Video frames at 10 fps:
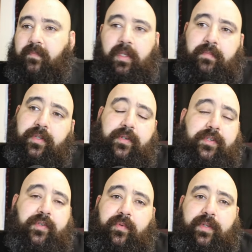but there
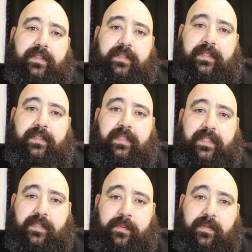is no real
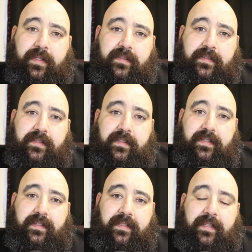experience.
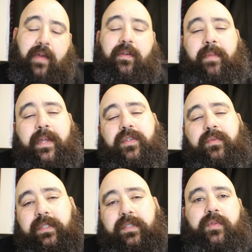Now imagine
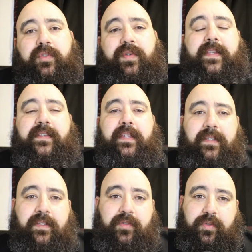what this would translate
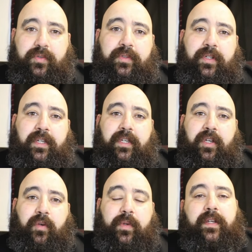into
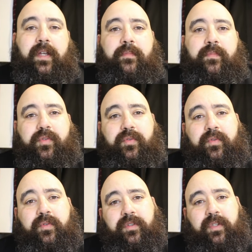when it comes
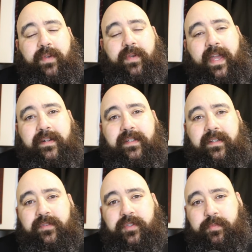to the reality
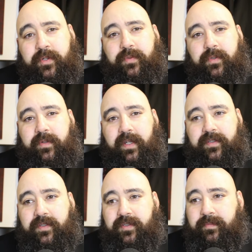of the spiritual
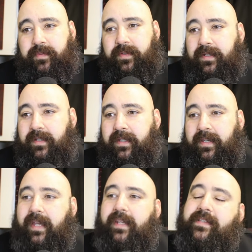relationship.
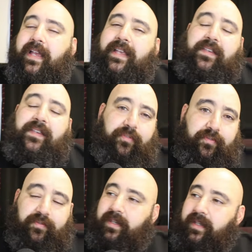It is as
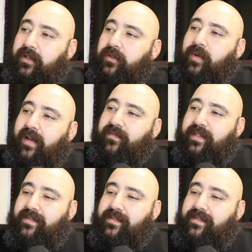if, and here you have the